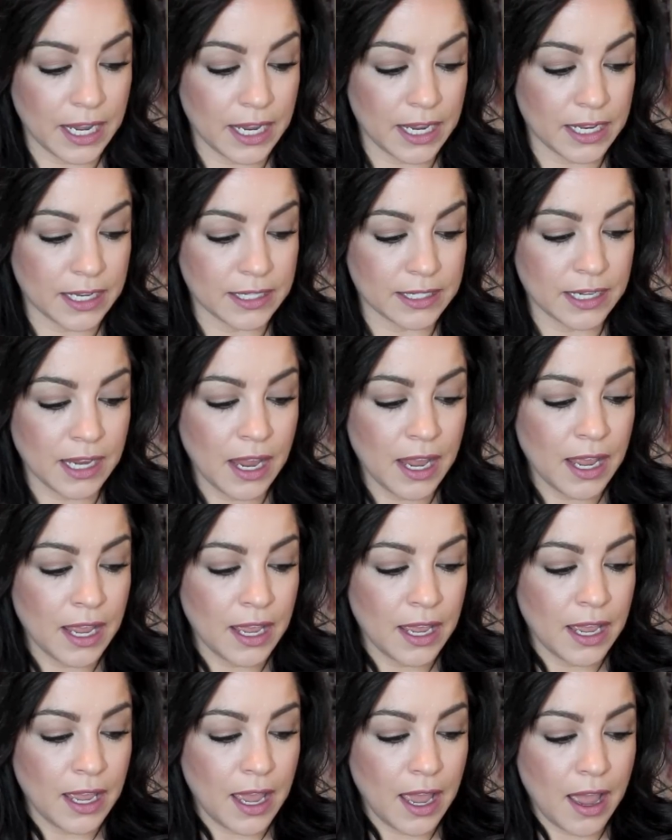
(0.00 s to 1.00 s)
and
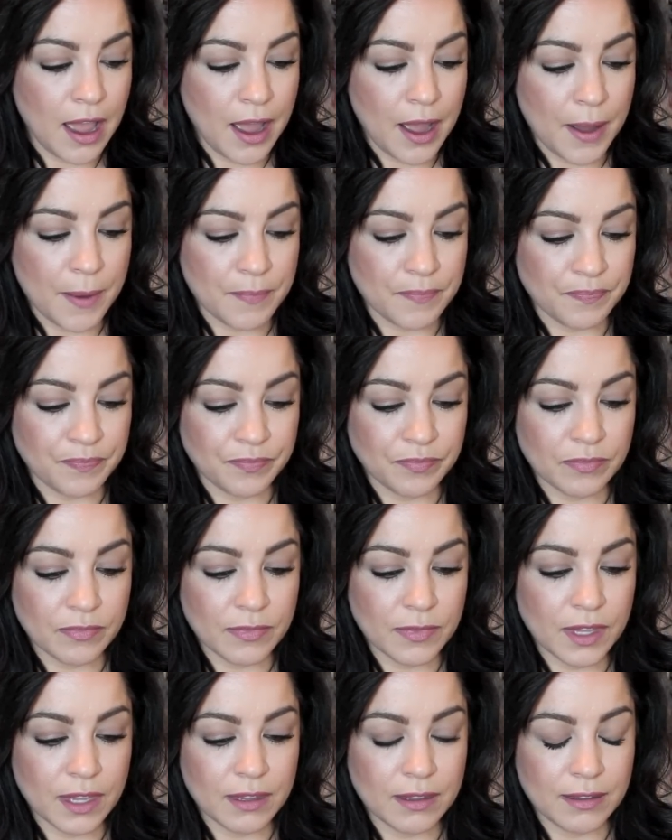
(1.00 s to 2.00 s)

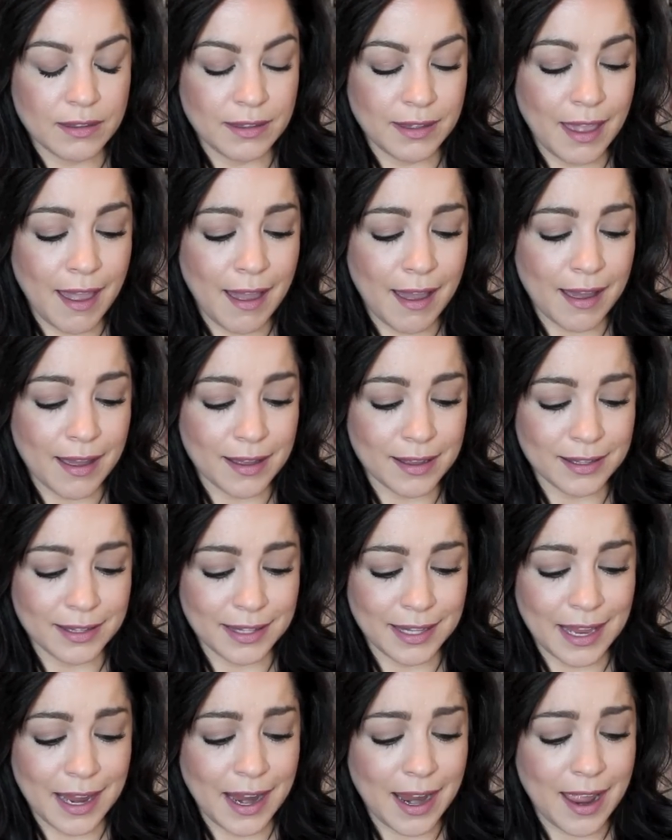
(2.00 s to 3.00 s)
yeah,
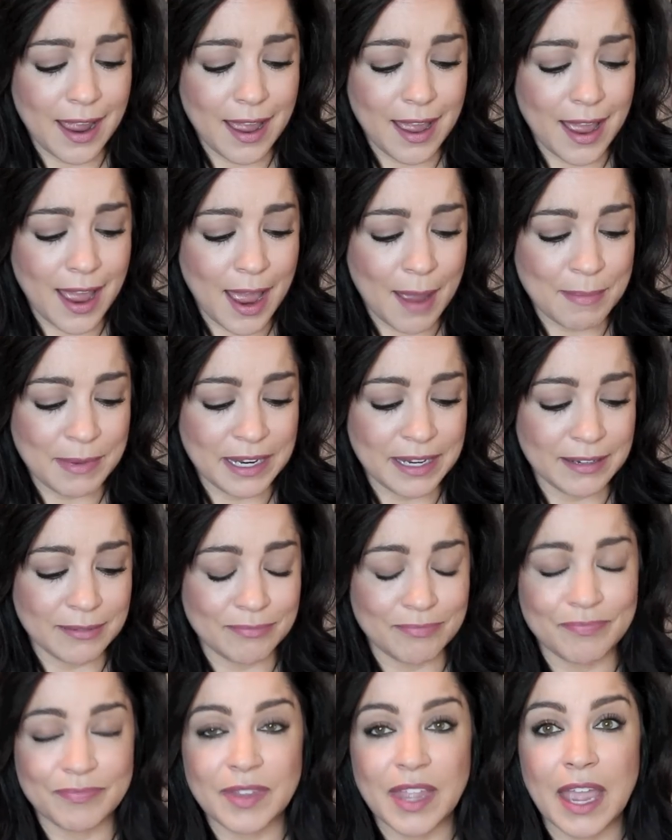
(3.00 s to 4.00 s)
I
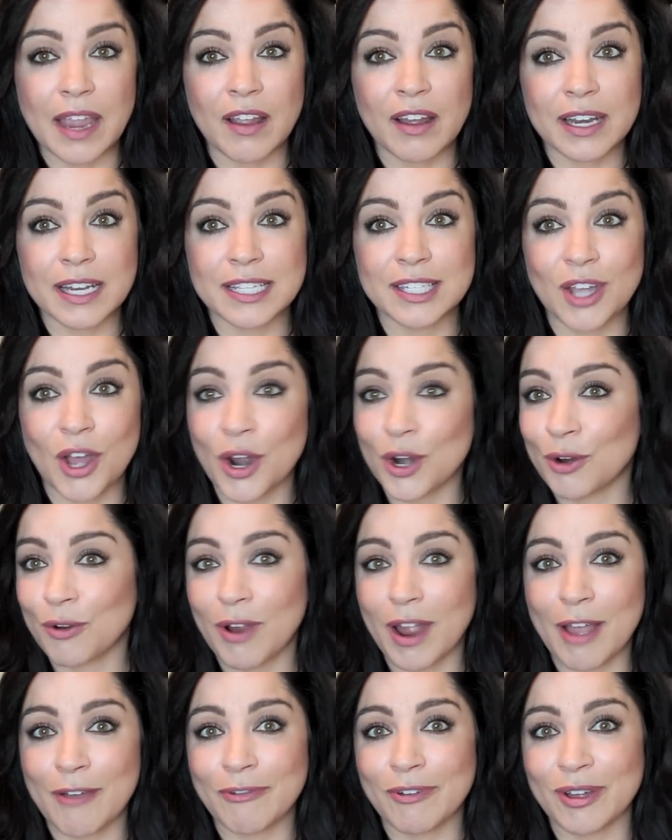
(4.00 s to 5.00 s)
mean, I got his
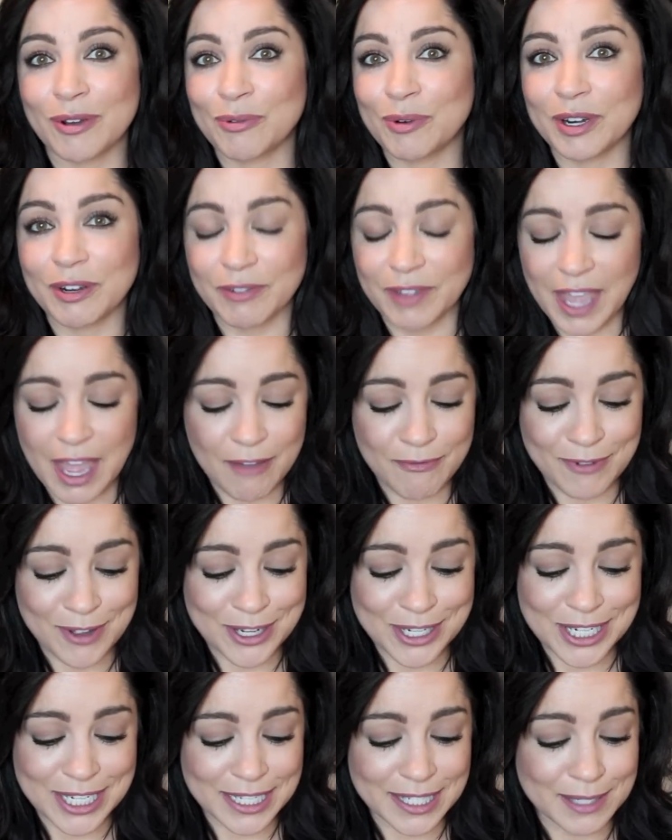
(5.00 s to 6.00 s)
autograph on one of Kat
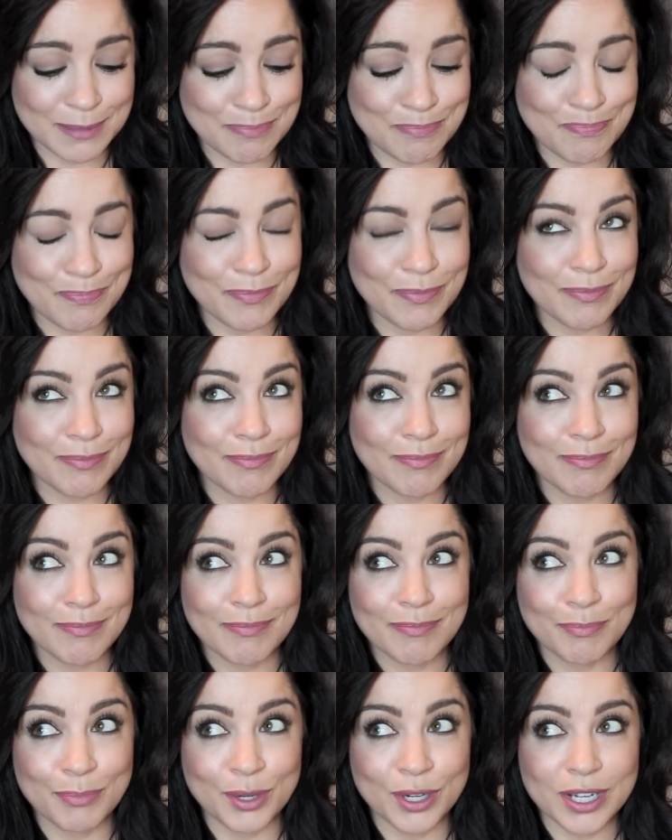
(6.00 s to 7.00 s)
Von D's
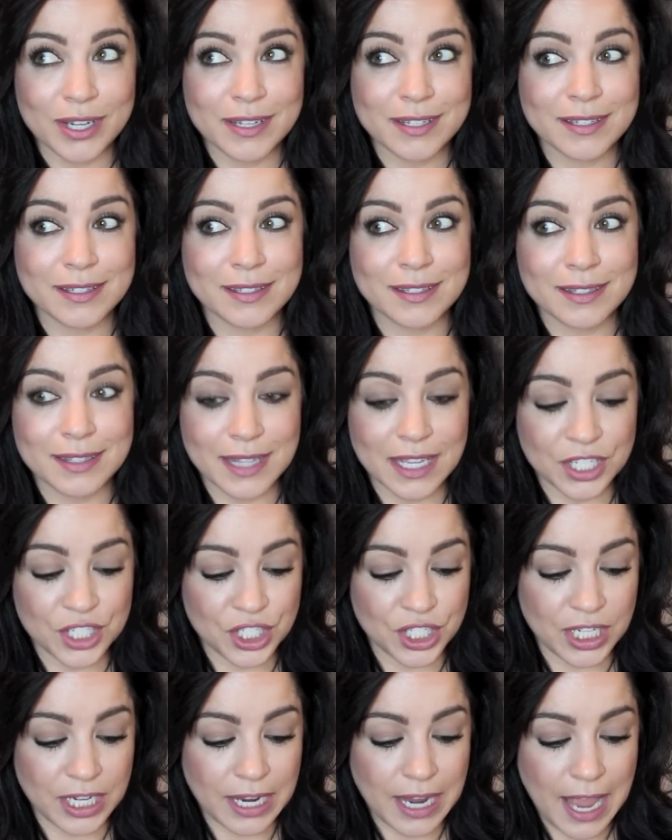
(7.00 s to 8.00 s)
books that
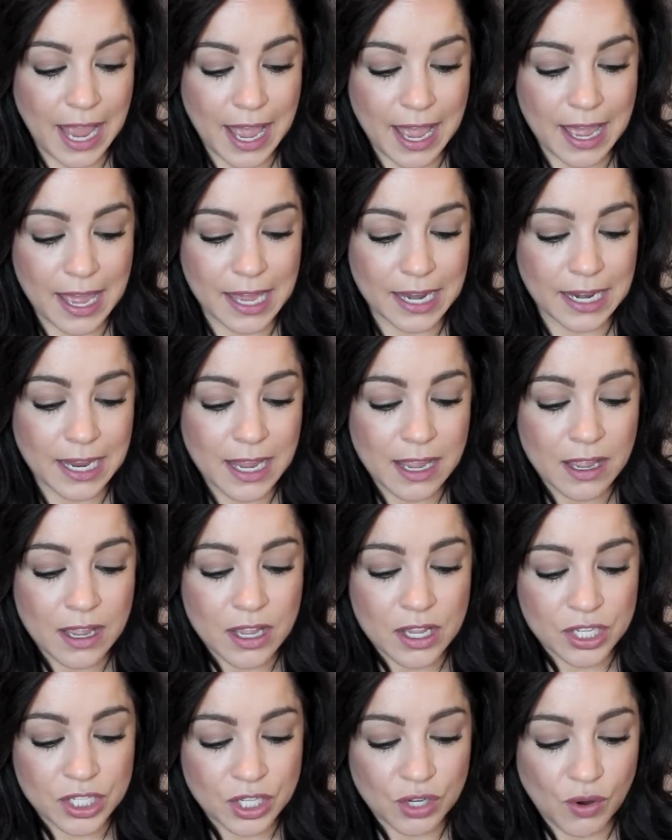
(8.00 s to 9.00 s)
she had.
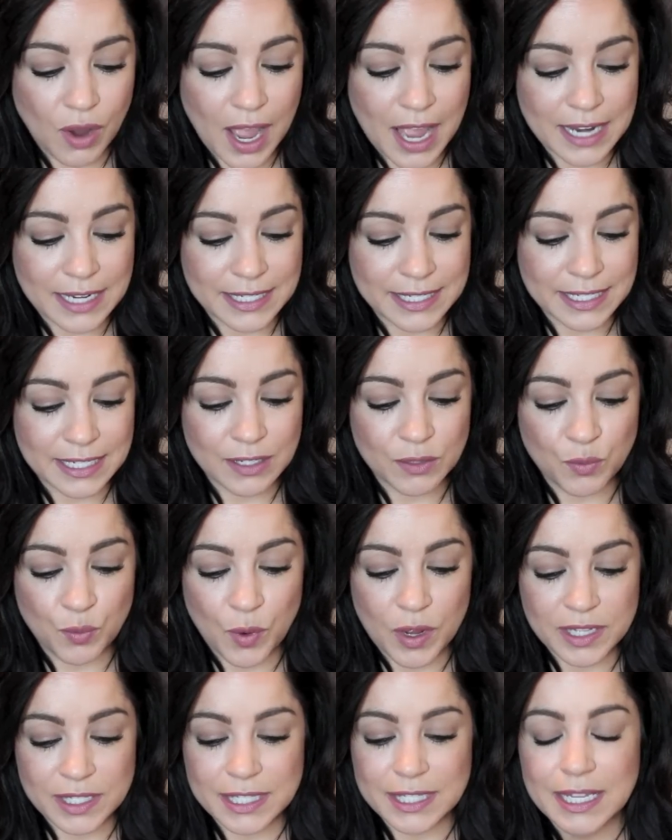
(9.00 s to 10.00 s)
So I did
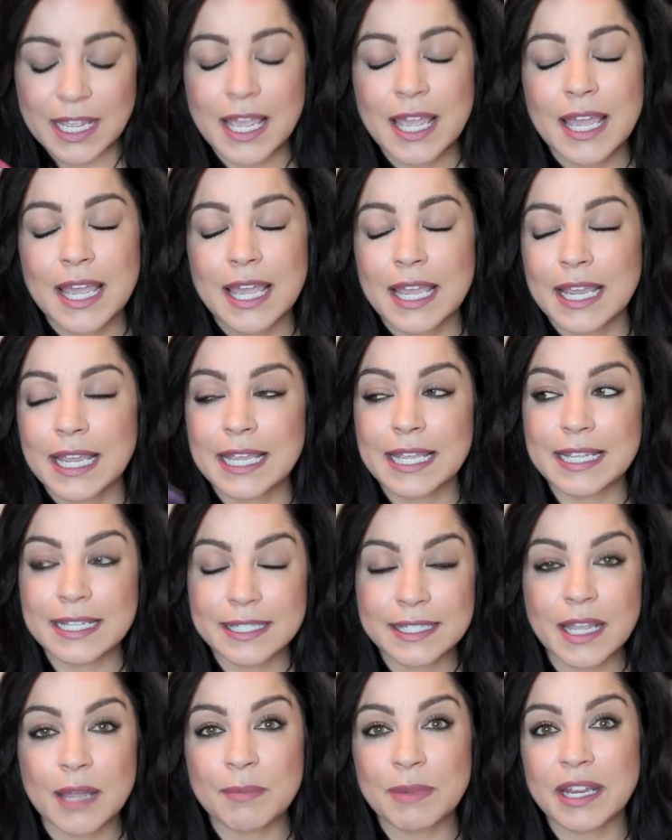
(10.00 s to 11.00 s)
once,
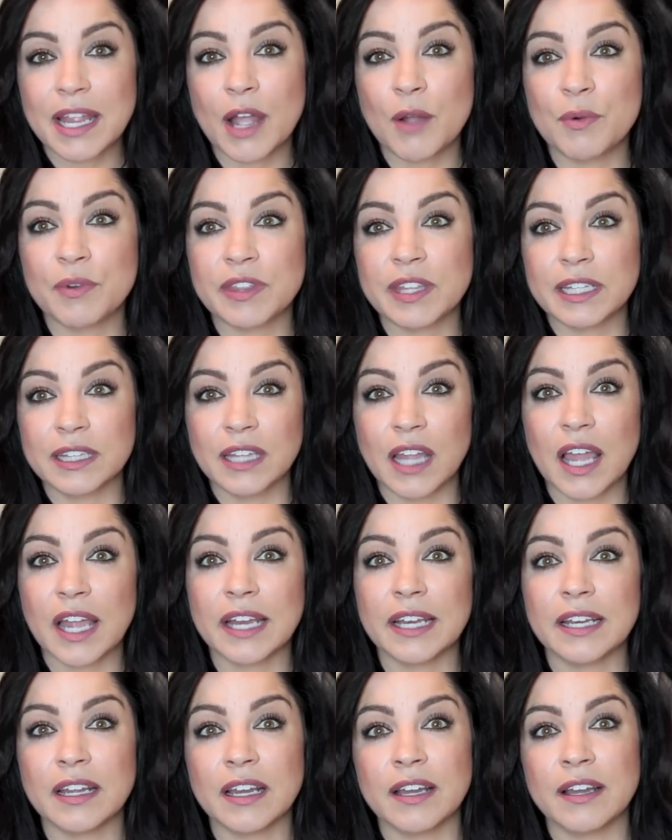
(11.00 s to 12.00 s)
he's coming out with a
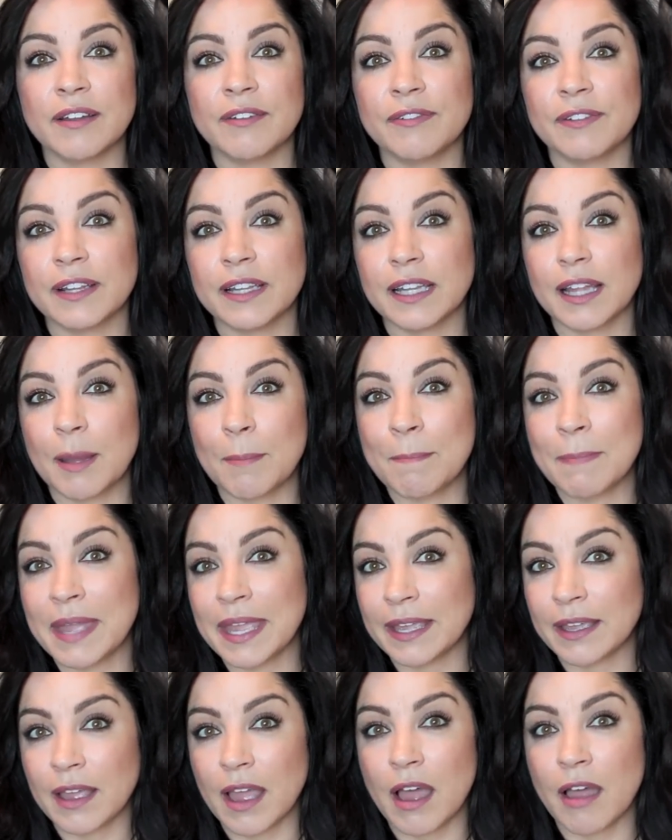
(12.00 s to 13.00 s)
line of
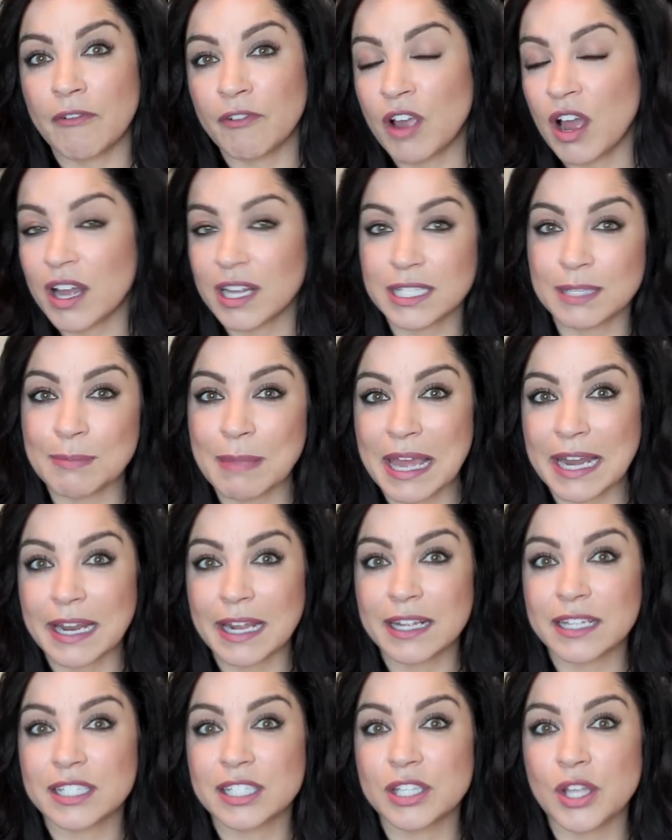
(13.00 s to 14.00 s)
makeup
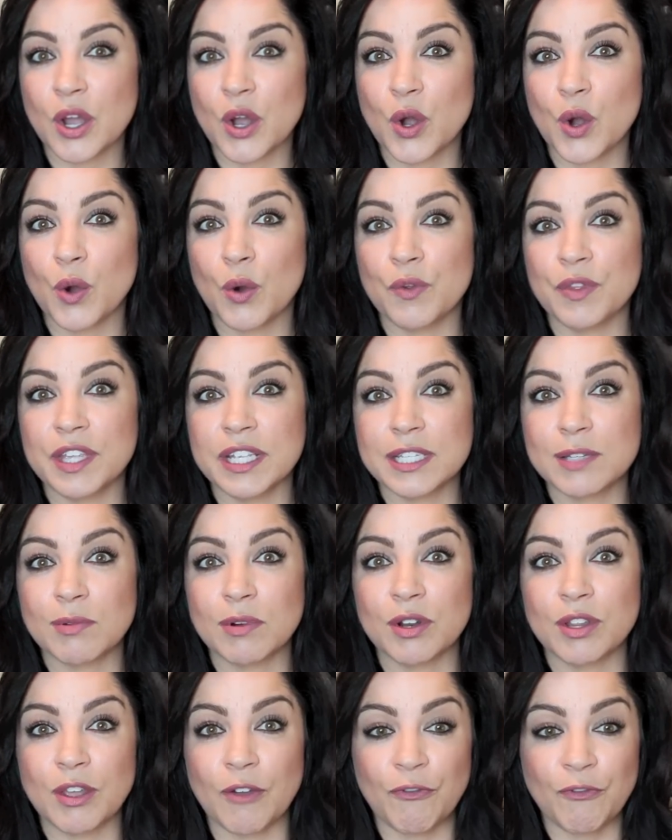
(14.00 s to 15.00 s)
cosmetics, so these
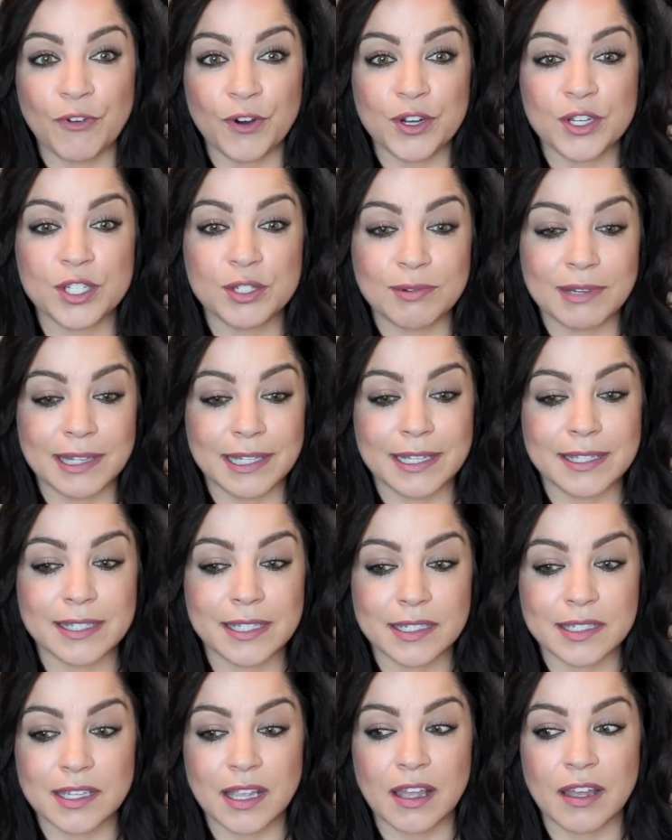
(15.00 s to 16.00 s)
were the first
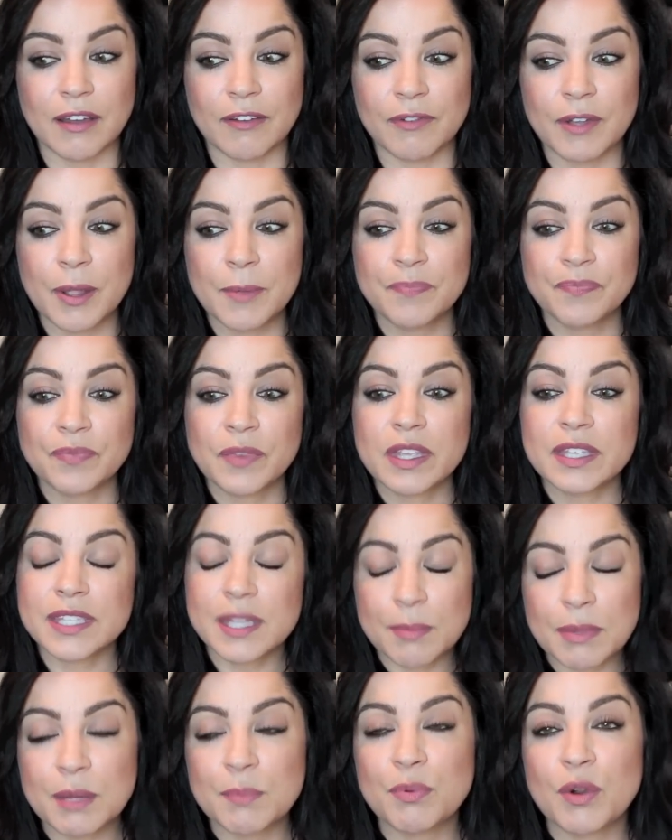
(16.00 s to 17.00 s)
releases of
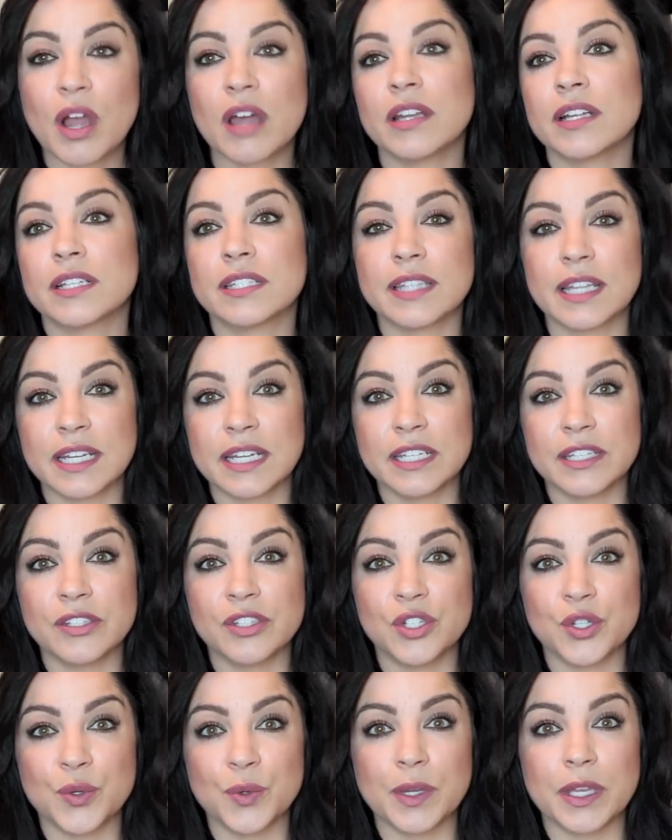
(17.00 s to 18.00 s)
some of the products that he's
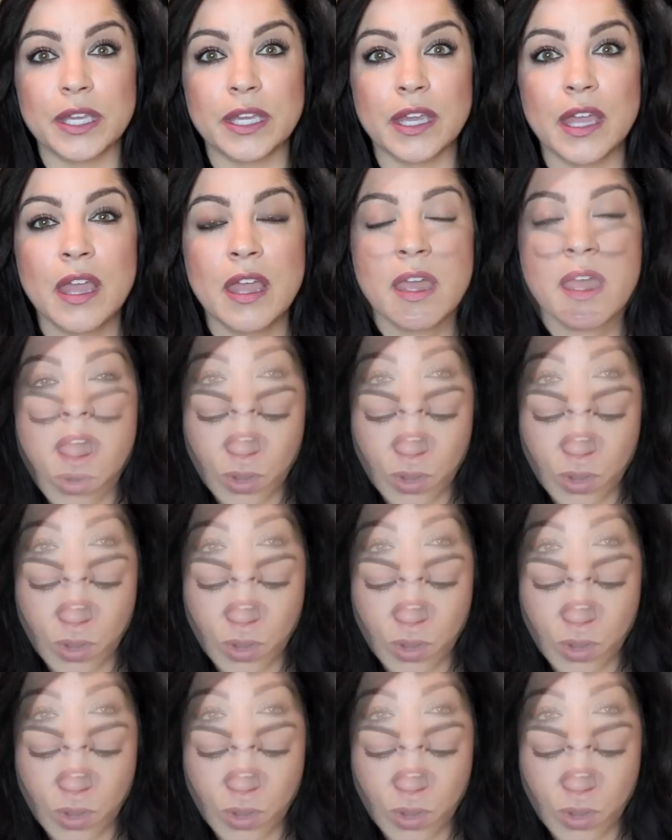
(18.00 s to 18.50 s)
doing.